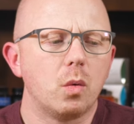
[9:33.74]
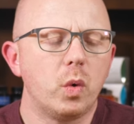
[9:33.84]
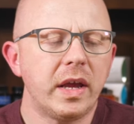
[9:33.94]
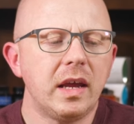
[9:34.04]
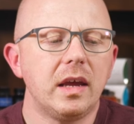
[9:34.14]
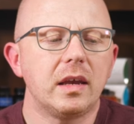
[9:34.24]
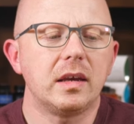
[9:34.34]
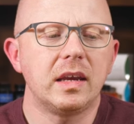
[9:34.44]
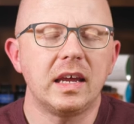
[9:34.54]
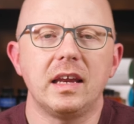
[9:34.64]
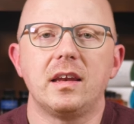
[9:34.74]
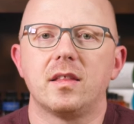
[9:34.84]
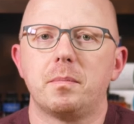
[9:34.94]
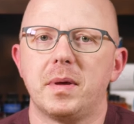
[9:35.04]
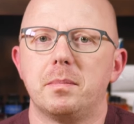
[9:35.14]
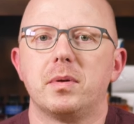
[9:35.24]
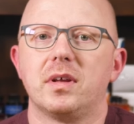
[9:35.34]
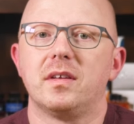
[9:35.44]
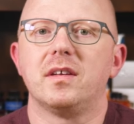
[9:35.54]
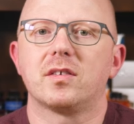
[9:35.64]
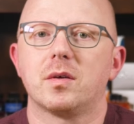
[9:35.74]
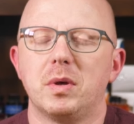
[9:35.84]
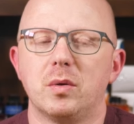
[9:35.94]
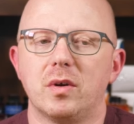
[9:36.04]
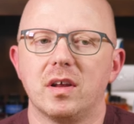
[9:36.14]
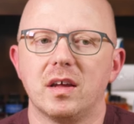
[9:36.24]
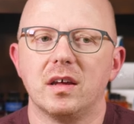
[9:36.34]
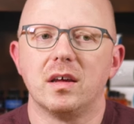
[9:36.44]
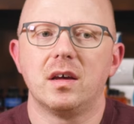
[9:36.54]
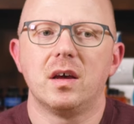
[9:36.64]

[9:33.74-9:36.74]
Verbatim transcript: We need the people in this community